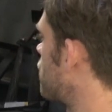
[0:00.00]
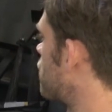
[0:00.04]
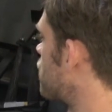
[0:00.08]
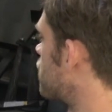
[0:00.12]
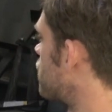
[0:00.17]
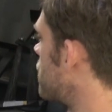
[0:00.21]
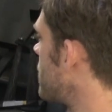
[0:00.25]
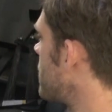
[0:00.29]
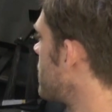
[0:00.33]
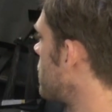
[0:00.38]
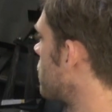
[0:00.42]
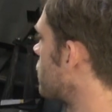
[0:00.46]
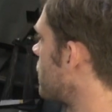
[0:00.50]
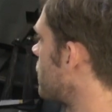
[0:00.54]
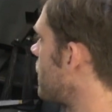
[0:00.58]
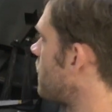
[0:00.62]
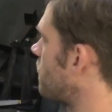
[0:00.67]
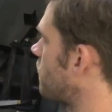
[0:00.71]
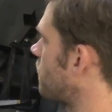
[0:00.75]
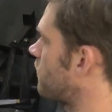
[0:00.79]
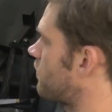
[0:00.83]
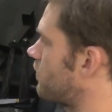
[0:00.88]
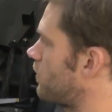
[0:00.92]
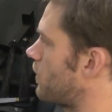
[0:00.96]
real
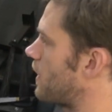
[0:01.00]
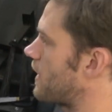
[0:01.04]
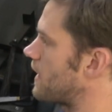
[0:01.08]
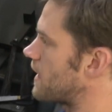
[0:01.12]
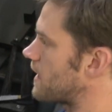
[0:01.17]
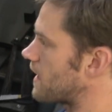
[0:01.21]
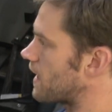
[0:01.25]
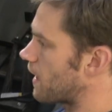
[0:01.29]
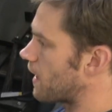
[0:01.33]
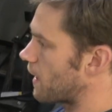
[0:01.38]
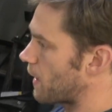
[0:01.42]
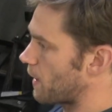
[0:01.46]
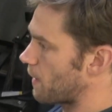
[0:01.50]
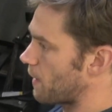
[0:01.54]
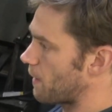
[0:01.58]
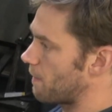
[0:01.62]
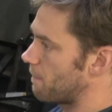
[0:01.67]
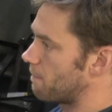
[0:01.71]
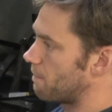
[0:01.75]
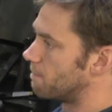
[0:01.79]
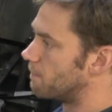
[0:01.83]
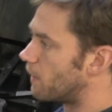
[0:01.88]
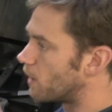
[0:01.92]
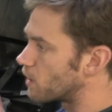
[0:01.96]
reason to do any
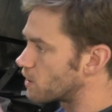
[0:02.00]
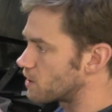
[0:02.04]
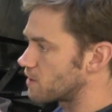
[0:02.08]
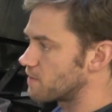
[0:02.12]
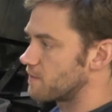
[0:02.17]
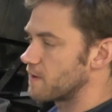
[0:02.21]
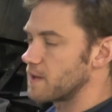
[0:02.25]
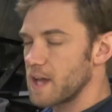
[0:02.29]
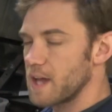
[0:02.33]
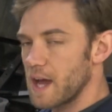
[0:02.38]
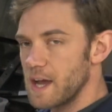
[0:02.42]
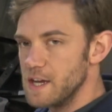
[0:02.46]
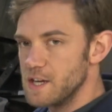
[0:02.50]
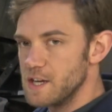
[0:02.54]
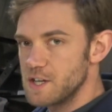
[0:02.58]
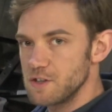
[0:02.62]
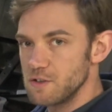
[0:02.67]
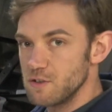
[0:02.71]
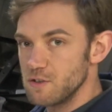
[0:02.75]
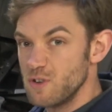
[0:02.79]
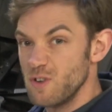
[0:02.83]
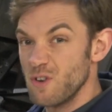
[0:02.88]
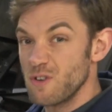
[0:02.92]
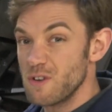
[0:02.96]

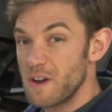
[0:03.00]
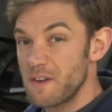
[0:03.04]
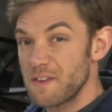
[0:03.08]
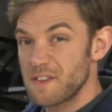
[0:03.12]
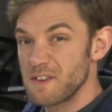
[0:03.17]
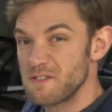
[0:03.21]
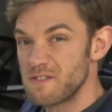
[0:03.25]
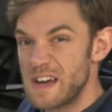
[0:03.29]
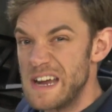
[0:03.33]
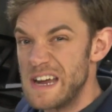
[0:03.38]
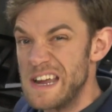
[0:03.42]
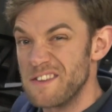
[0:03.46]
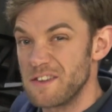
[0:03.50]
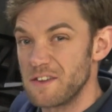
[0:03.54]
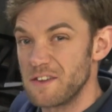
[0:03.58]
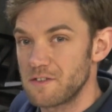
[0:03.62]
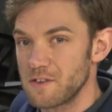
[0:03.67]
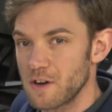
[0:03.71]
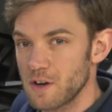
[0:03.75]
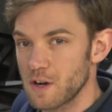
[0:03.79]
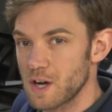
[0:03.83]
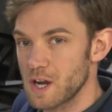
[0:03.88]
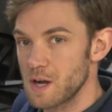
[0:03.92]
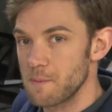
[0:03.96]
modification, or if there is, it's
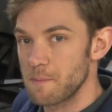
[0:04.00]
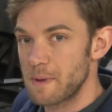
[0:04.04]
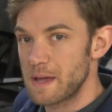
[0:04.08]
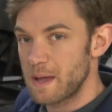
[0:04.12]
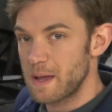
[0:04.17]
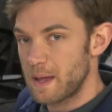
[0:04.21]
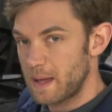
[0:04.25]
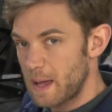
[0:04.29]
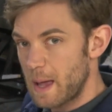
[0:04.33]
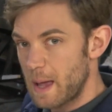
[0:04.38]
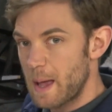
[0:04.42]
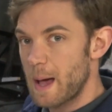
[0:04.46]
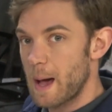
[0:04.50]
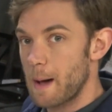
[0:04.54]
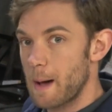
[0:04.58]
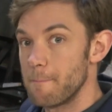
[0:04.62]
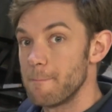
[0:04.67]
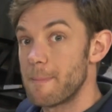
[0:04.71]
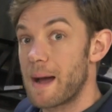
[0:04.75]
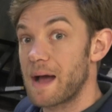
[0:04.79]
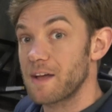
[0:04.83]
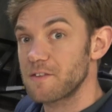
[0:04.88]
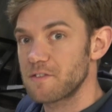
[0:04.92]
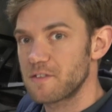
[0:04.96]
not going to be a
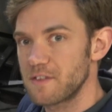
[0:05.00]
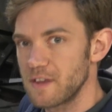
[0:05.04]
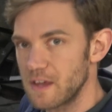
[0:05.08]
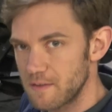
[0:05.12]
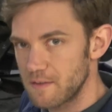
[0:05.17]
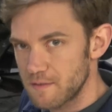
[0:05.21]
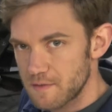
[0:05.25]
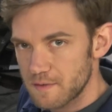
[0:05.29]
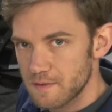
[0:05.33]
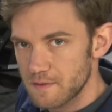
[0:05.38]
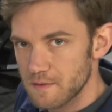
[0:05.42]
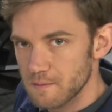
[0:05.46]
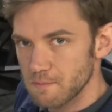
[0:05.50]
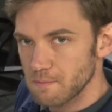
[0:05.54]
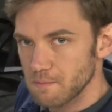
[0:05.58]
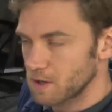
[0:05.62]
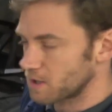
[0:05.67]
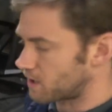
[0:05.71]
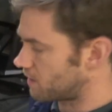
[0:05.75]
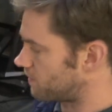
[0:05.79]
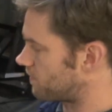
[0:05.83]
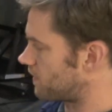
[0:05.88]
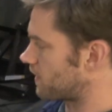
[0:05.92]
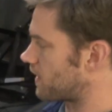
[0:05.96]
massive
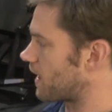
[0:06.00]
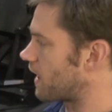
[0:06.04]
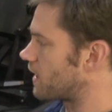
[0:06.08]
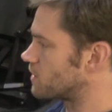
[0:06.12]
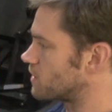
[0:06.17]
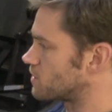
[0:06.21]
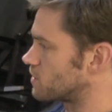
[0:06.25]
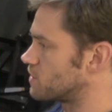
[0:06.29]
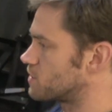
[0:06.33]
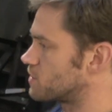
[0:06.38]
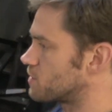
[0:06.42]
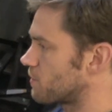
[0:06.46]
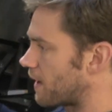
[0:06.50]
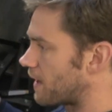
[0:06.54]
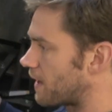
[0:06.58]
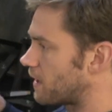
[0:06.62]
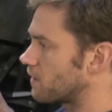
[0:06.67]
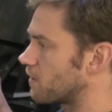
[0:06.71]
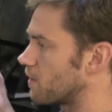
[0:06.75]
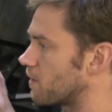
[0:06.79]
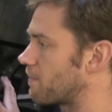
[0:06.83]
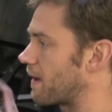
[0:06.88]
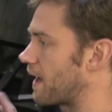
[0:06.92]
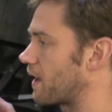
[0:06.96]
modification to any
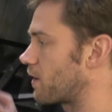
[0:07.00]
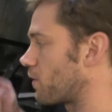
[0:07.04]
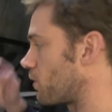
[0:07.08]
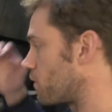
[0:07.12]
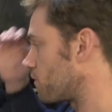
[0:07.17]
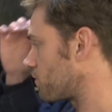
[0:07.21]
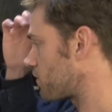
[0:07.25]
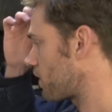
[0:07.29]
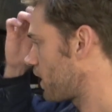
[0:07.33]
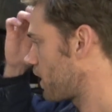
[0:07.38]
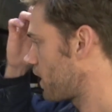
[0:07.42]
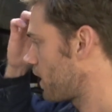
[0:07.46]
other panels